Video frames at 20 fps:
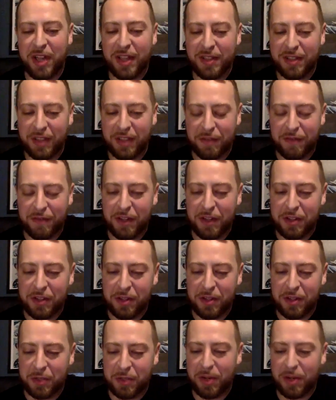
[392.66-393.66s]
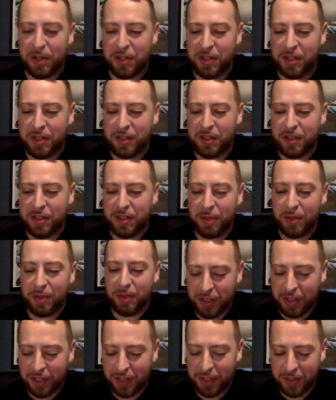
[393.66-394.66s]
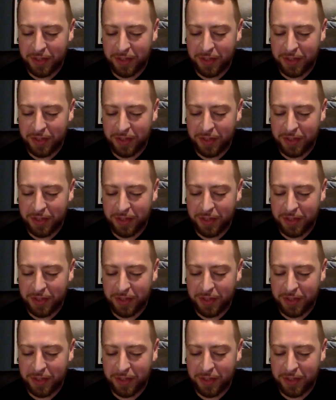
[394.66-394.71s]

like facial expressions, emotion.